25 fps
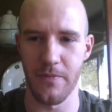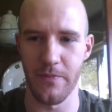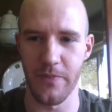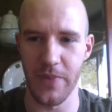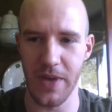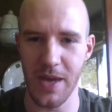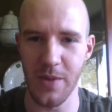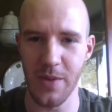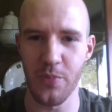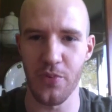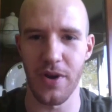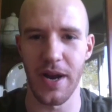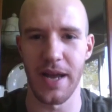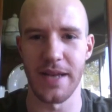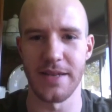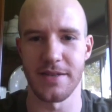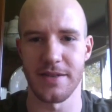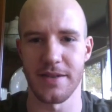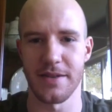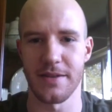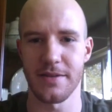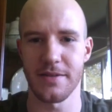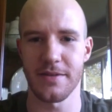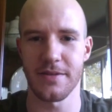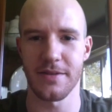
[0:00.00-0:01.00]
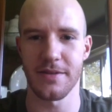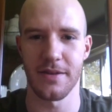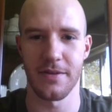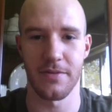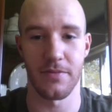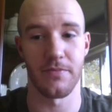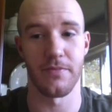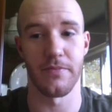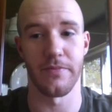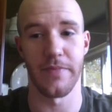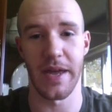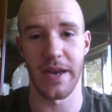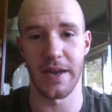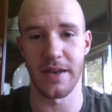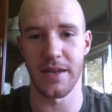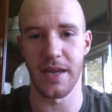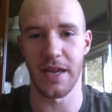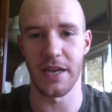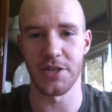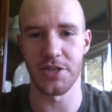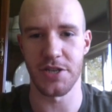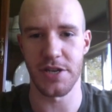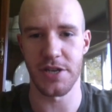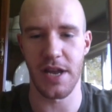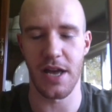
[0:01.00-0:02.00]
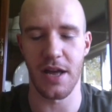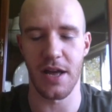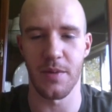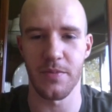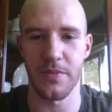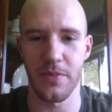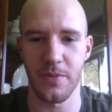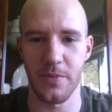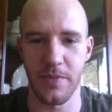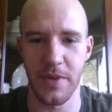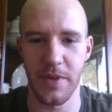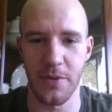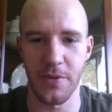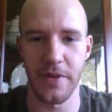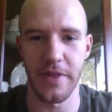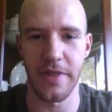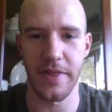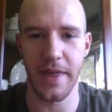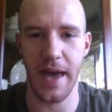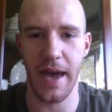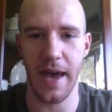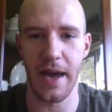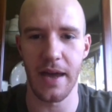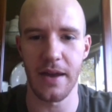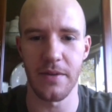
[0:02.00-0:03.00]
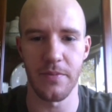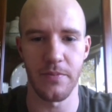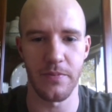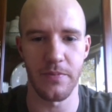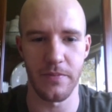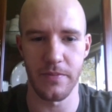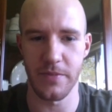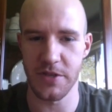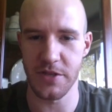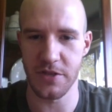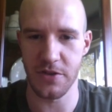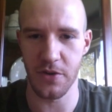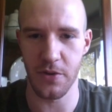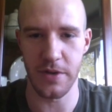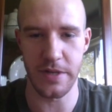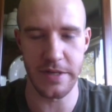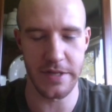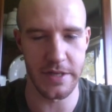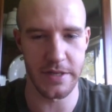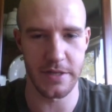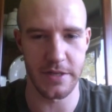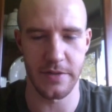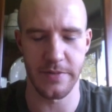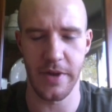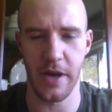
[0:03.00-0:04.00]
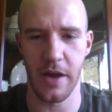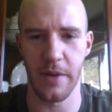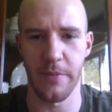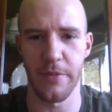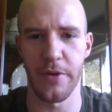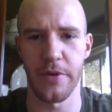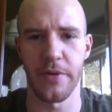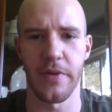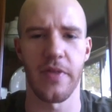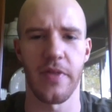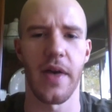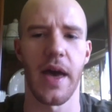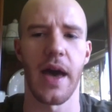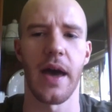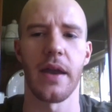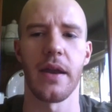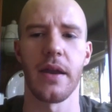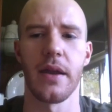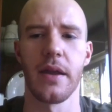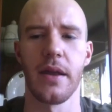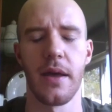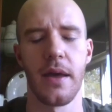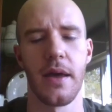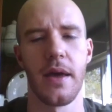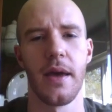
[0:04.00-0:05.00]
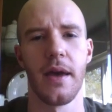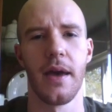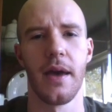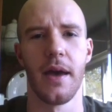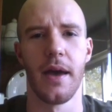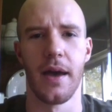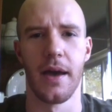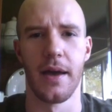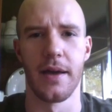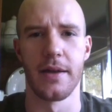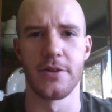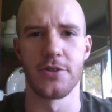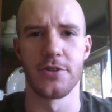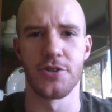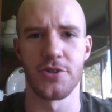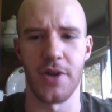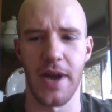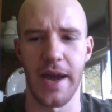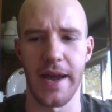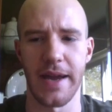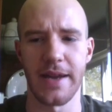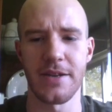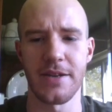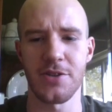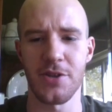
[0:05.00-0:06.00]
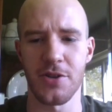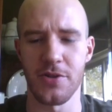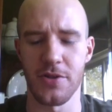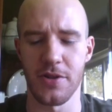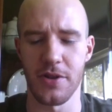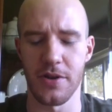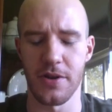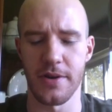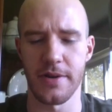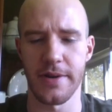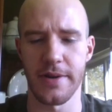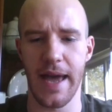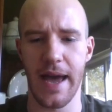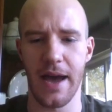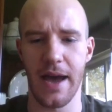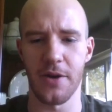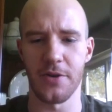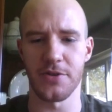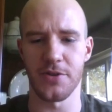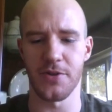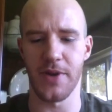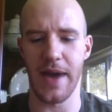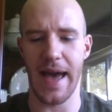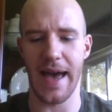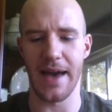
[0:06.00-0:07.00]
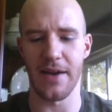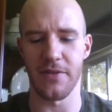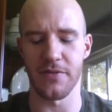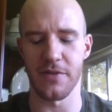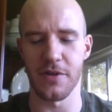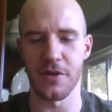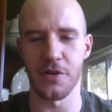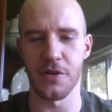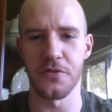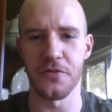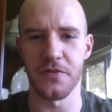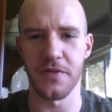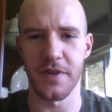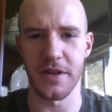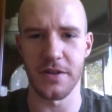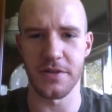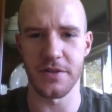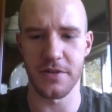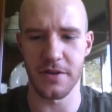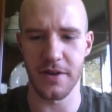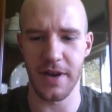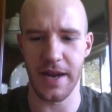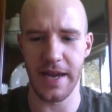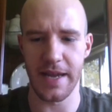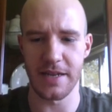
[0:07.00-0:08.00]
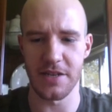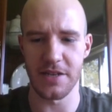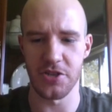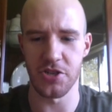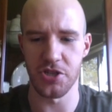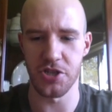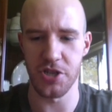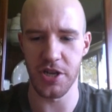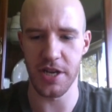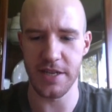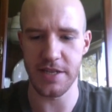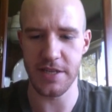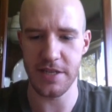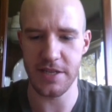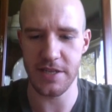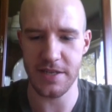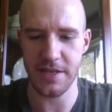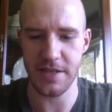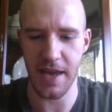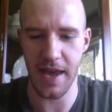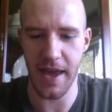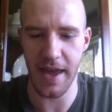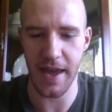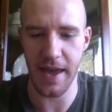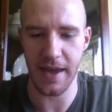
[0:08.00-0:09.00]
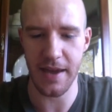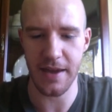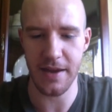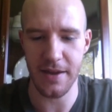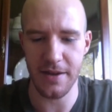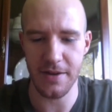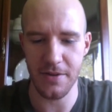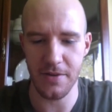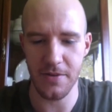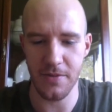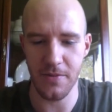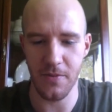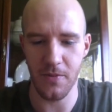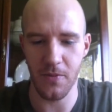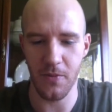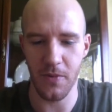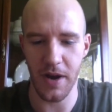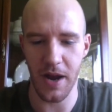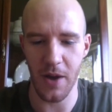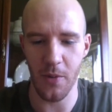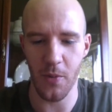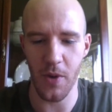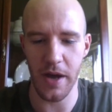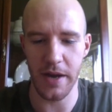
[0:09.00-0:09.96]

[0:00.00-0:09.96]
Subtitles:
be present. Meditation helped me with that. Stoicism helped me with that. Trying to learn how to have no filter and just say what I